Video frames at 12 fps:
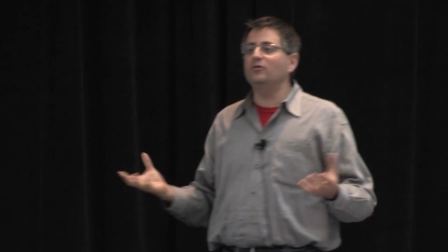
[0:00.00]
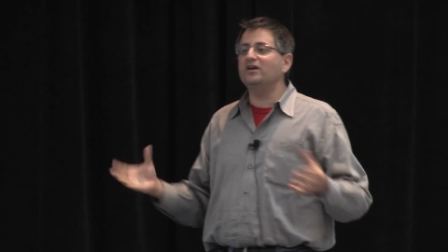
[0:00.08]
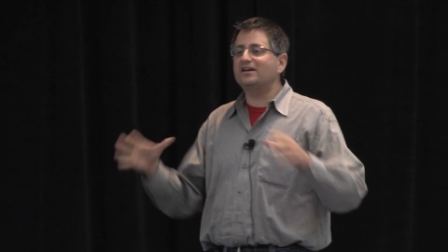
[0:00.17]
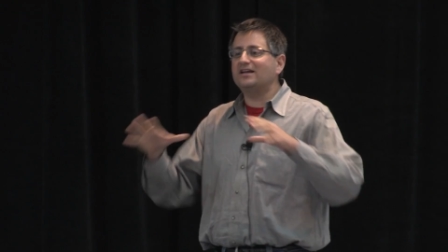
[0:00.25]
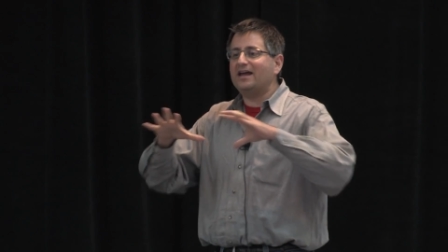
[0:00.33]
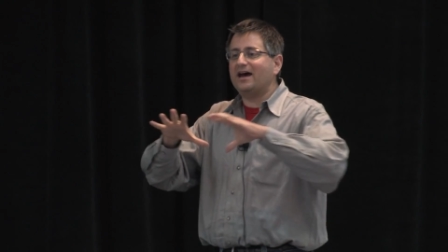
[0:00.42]
we
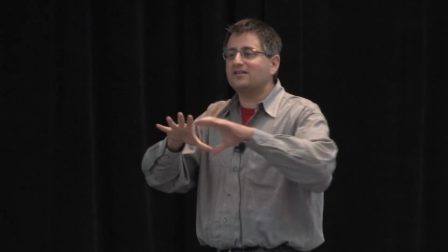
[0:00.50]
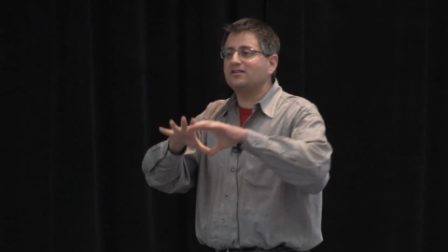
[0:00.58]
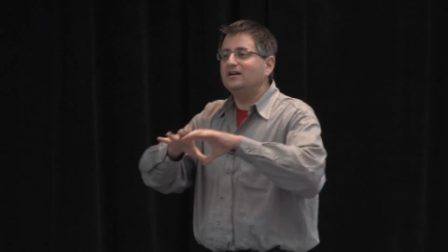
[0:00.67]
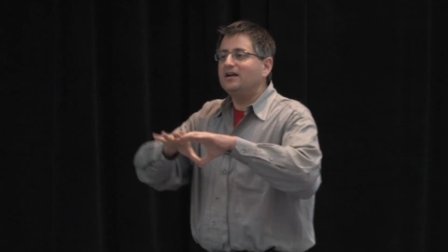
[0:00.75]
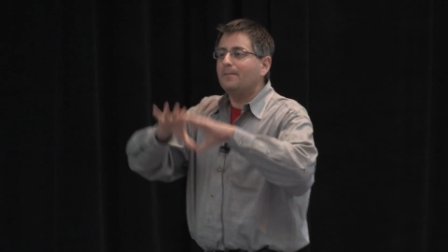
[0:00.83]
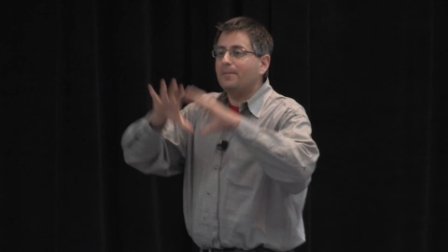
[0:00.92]
connect
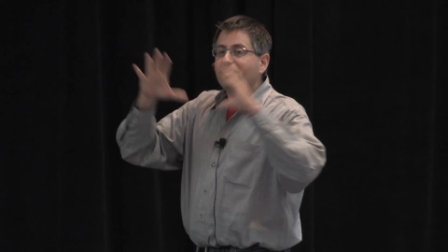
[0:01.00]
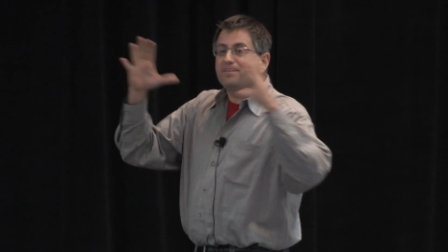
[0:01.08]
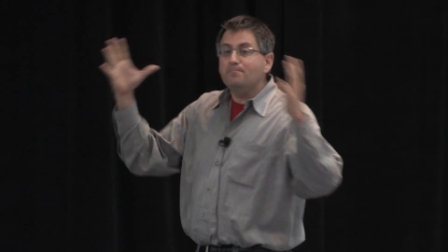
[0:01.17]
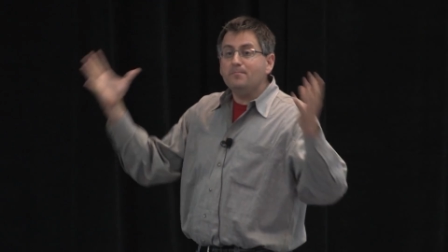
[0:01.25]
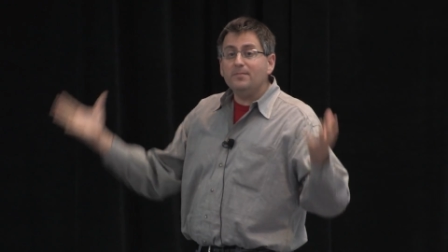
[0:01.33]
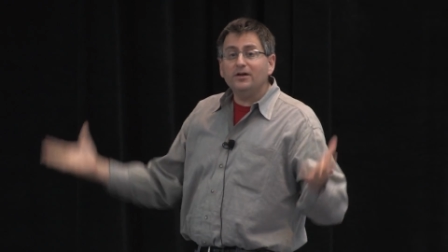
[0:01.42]

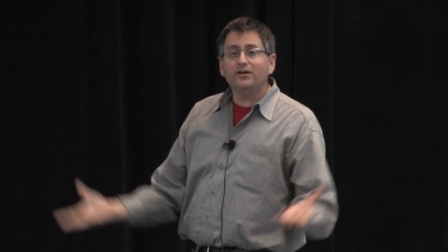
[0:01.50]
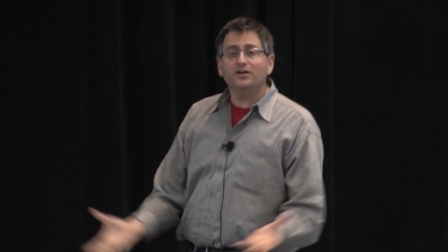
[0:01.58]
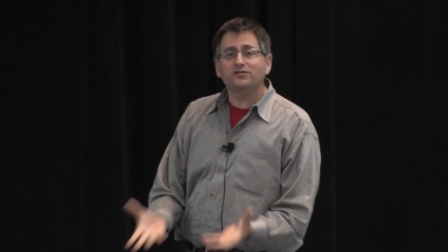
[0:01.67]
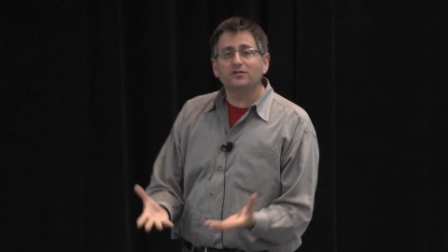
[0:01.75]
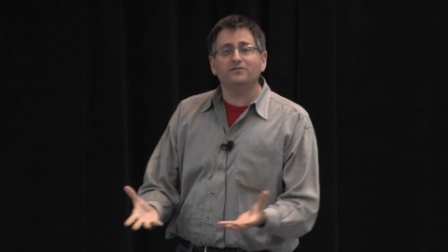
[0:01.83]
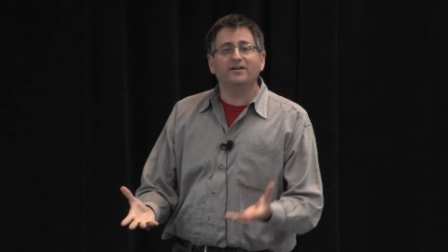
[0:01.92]

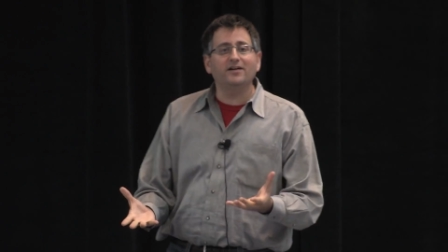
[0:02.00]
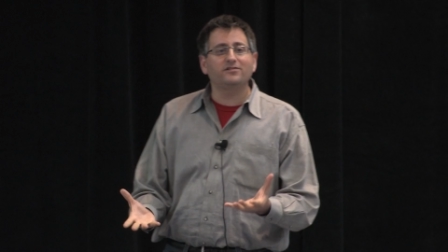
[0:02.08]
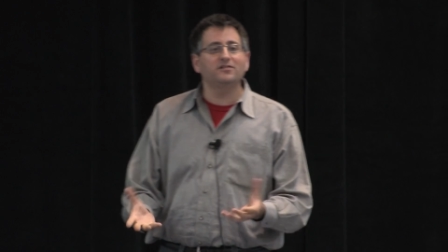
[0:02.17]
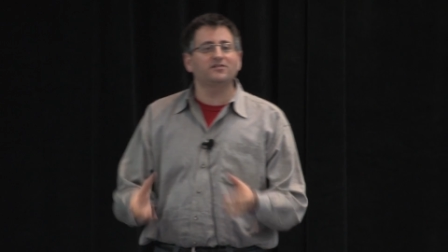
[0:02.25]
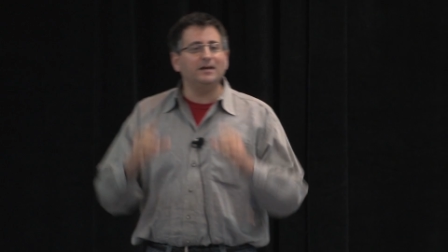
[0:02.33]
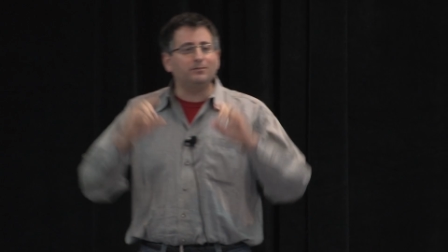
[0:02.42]
millions of
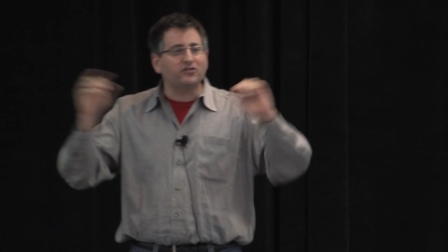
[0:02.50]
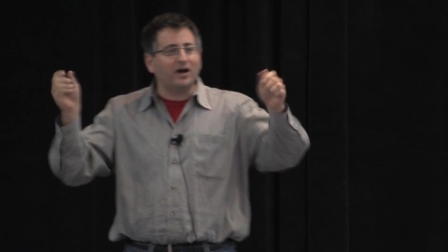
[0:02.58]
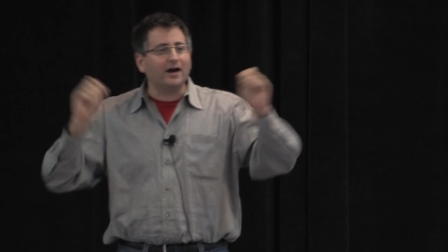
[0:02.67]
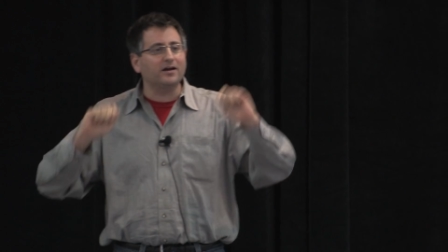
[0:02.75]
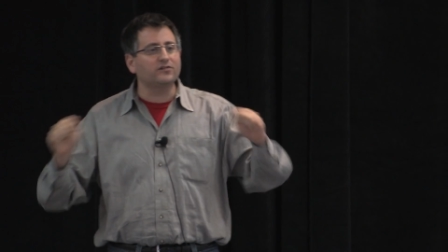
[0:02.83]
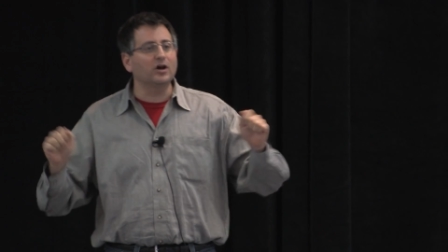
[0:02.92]
devices, keep
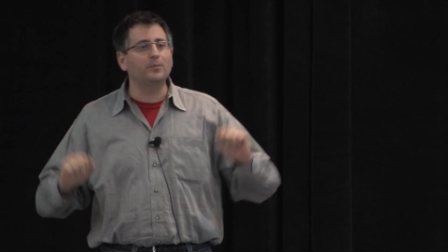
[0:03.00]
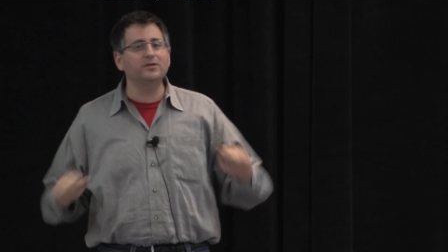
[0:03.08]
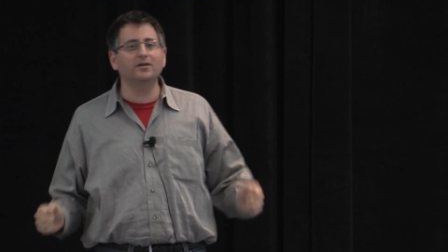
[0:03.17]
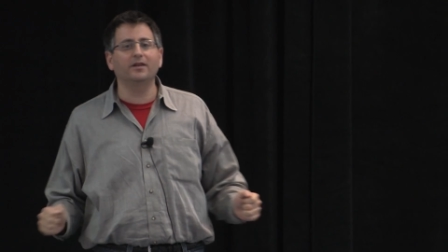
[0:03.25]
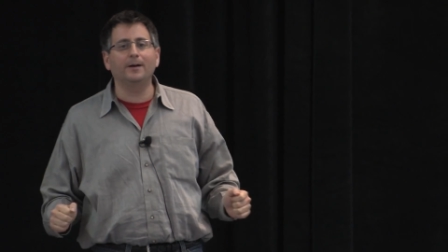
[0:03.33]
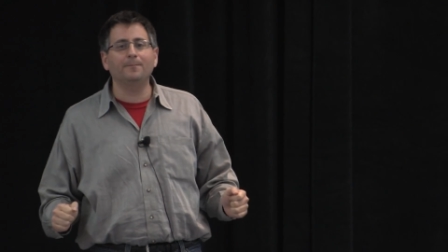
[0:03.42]
sockets open
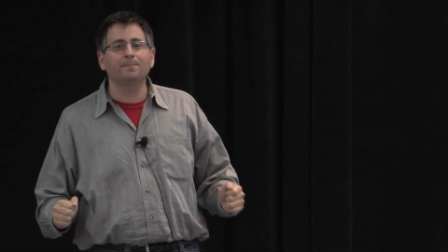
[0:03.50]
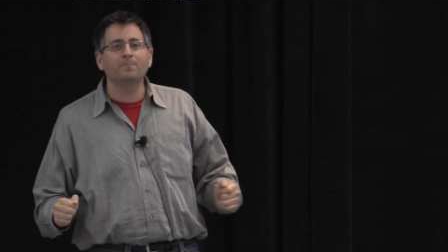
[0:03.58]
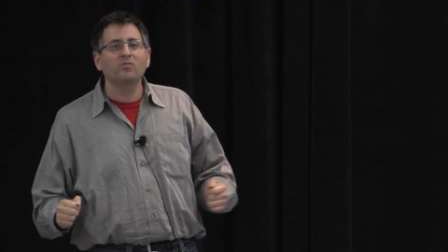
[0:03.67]
to them,